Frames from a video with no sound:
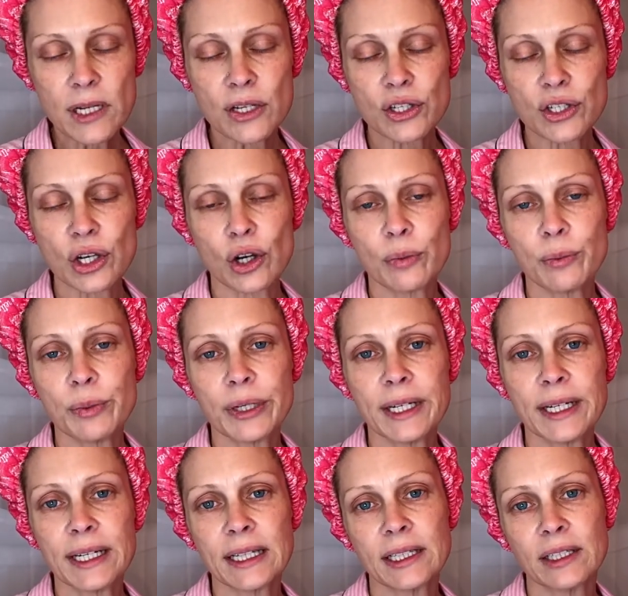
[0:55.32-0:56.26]
So
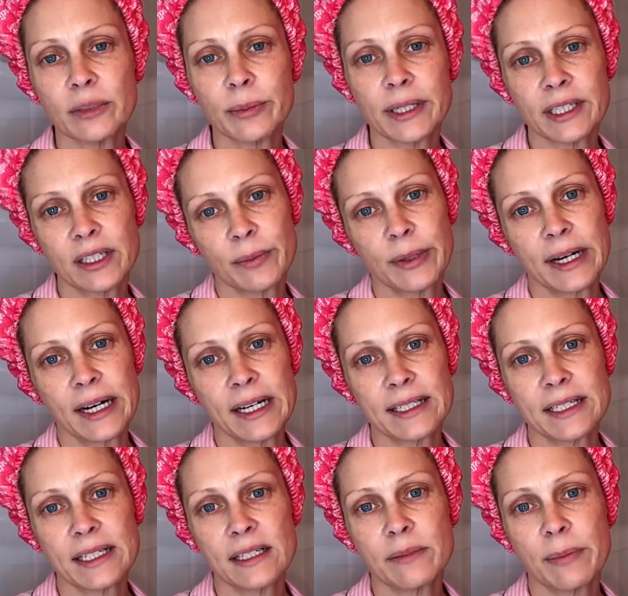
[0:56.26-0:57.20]
putting a little bit of
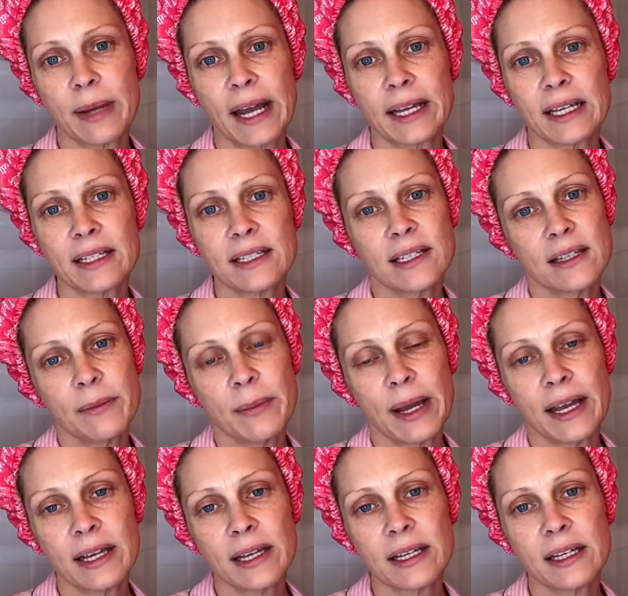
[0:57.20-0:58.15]
deposit back into the
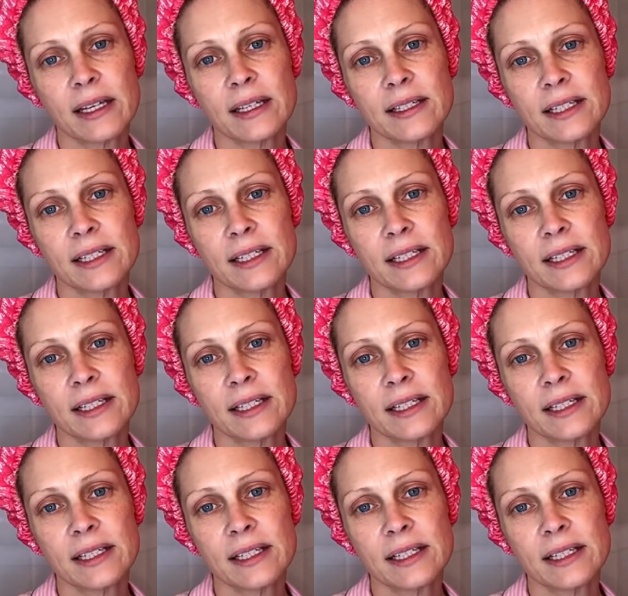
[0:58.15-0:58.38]
bank,